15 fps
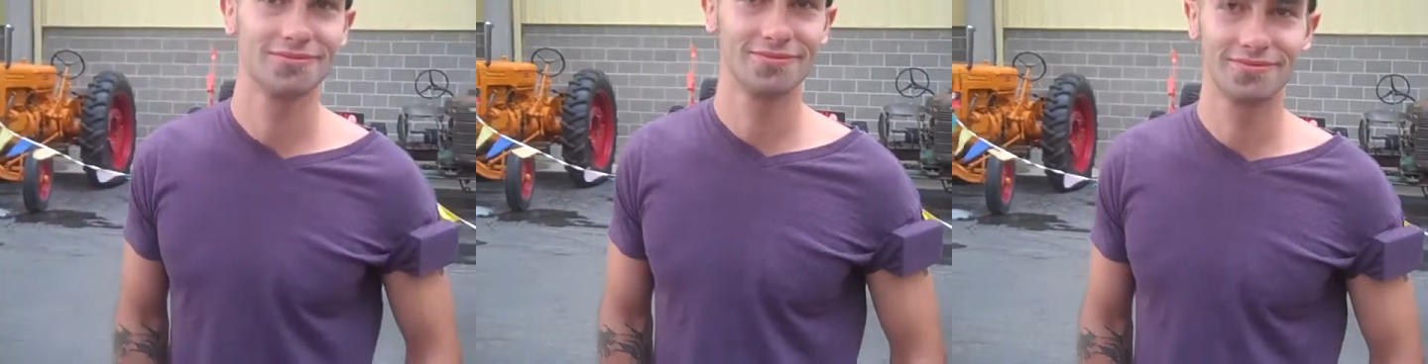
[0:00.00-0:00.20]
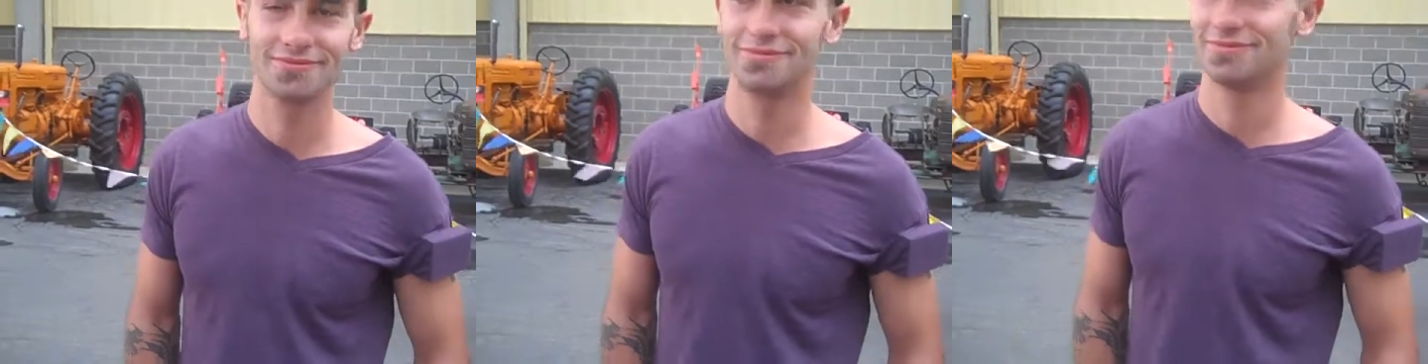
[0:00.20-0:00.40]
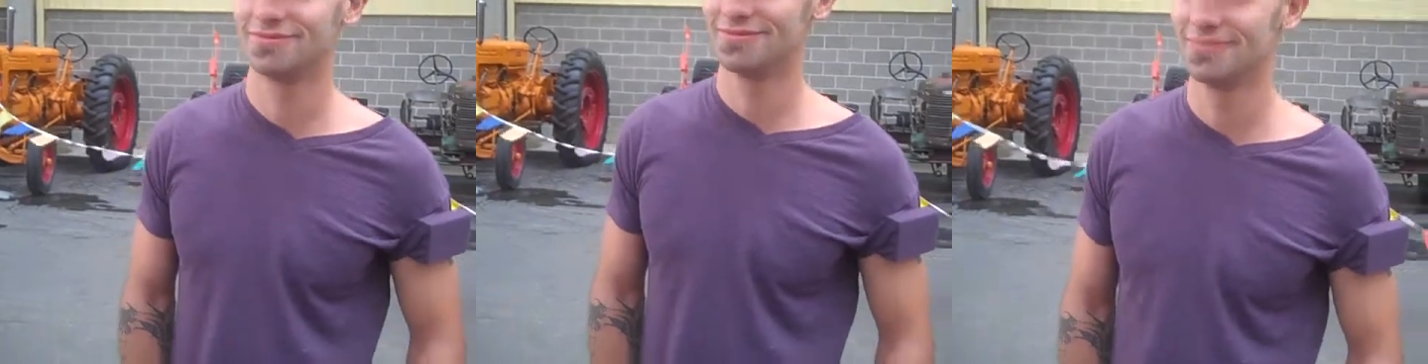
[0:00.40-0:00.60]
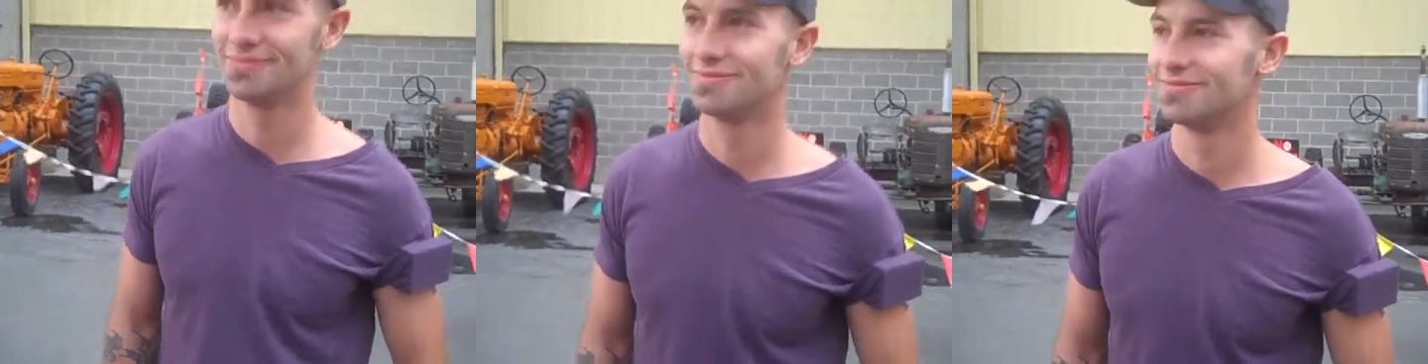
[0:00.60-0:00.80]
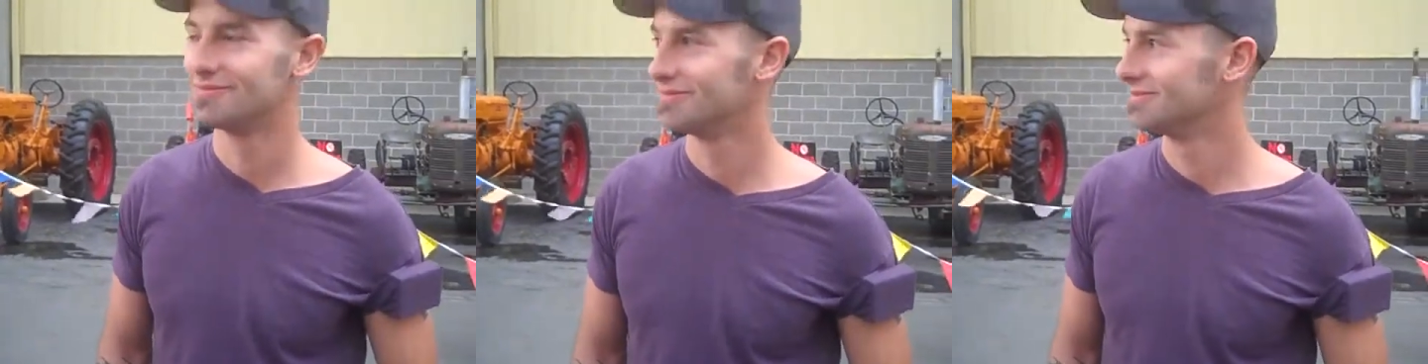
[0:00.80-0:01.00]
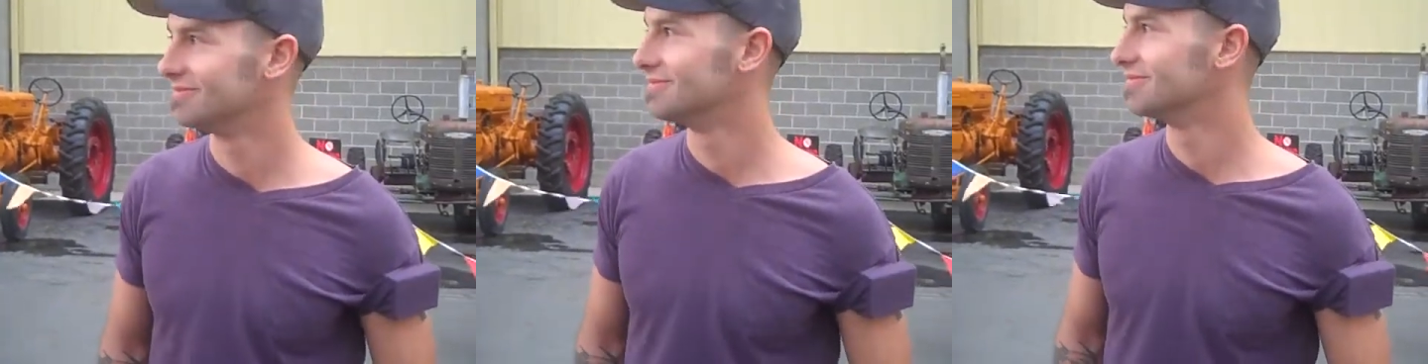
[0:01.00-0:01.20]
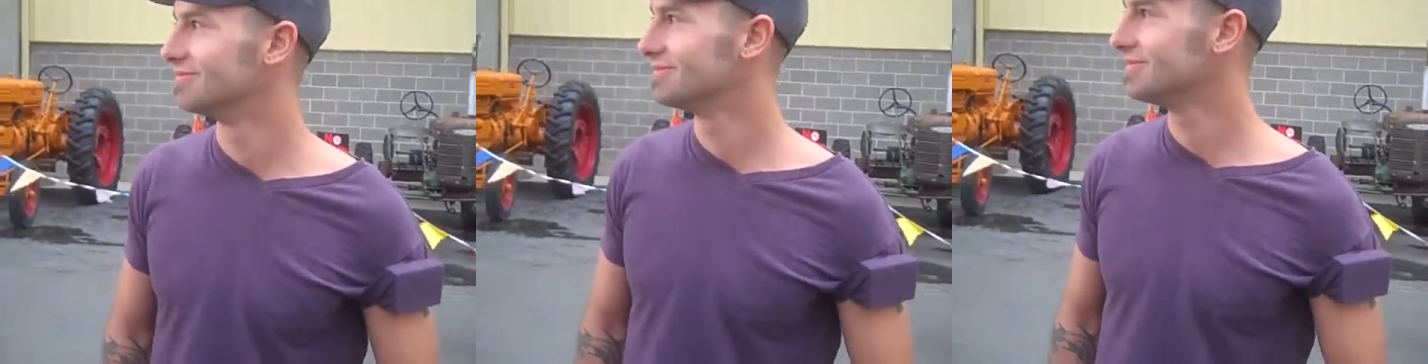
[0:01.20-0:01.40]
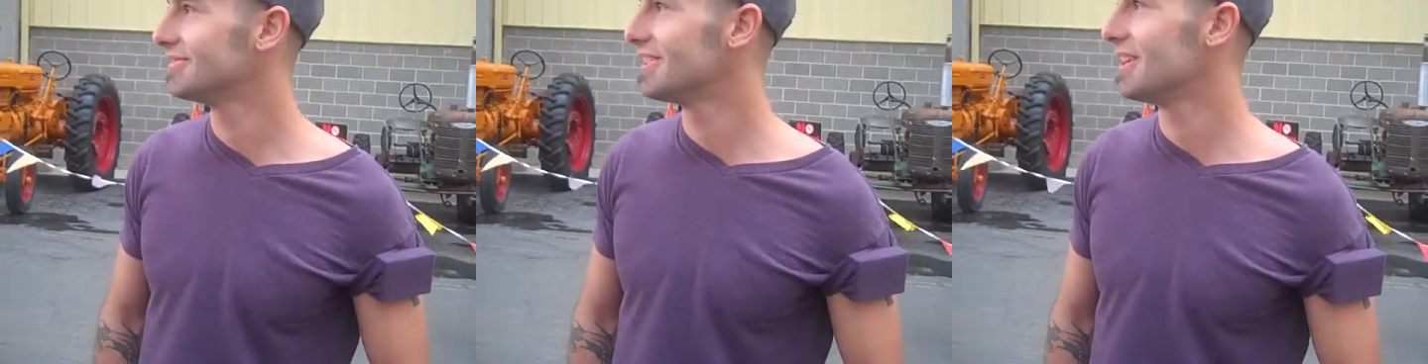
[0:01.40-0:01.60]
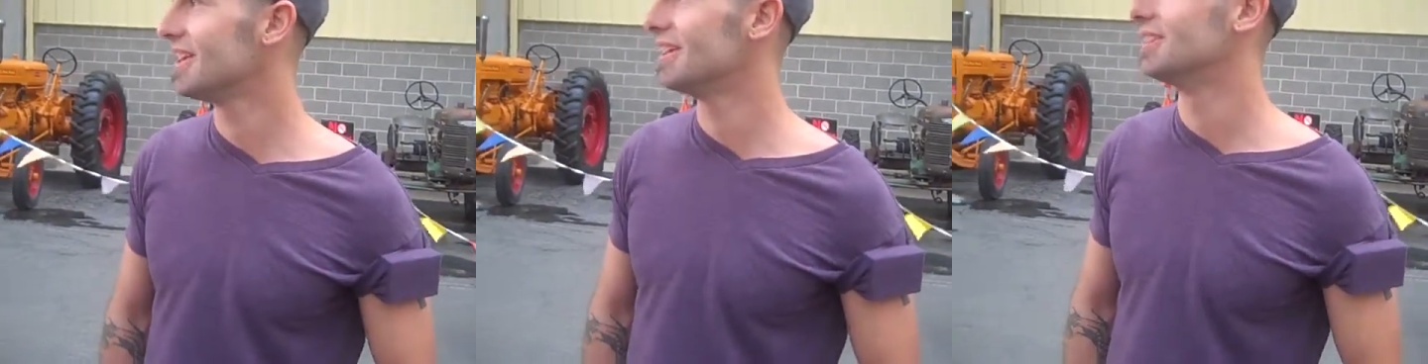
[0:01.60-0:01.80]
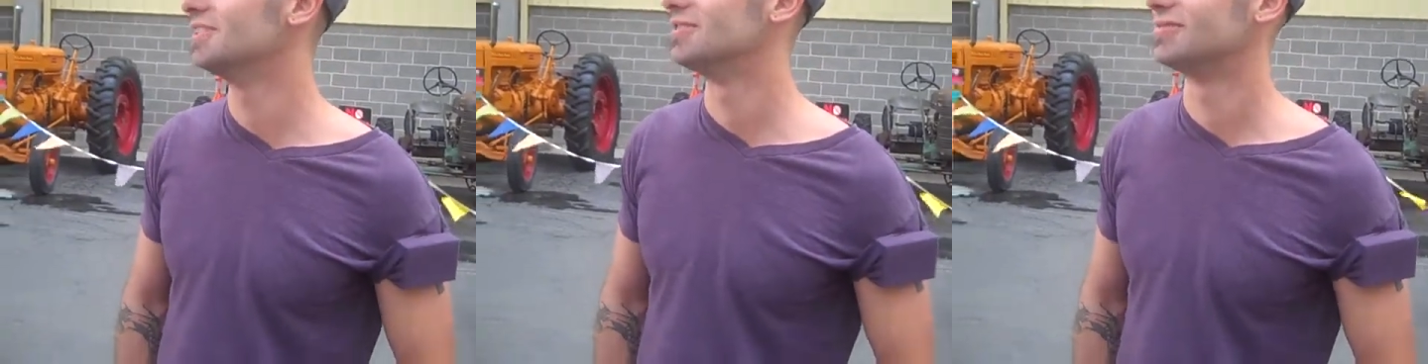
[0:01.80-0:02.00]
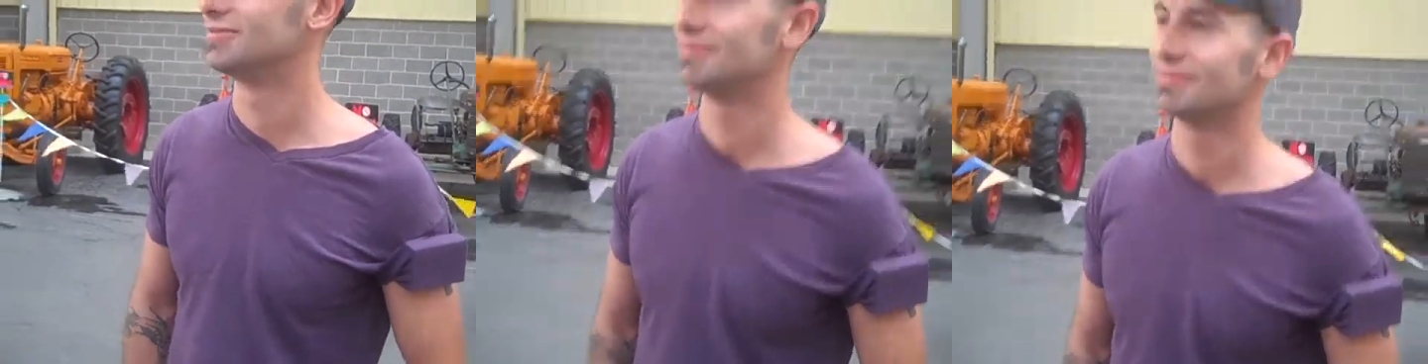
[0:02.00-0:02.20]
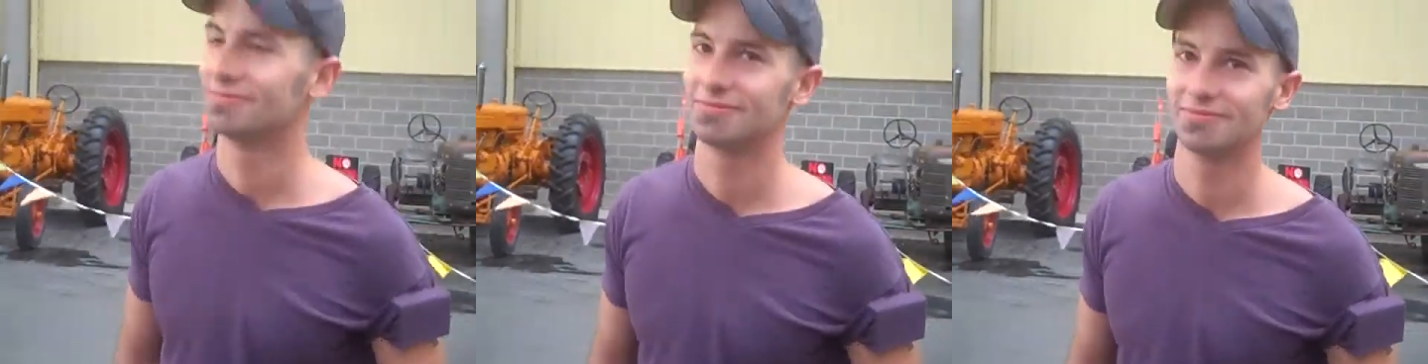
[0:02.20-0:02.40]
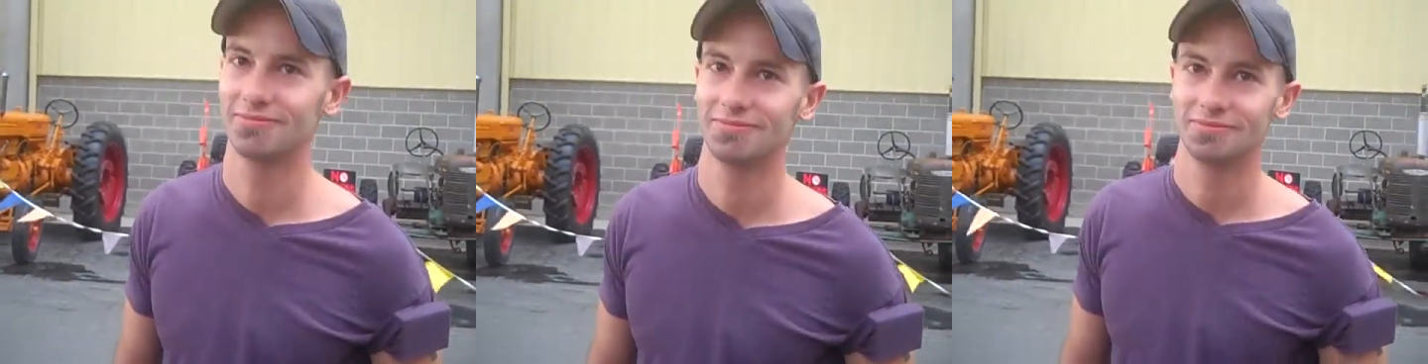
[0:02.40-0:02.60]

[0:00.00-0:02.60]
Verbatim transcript: That's kind of my least favorite part, but but good call.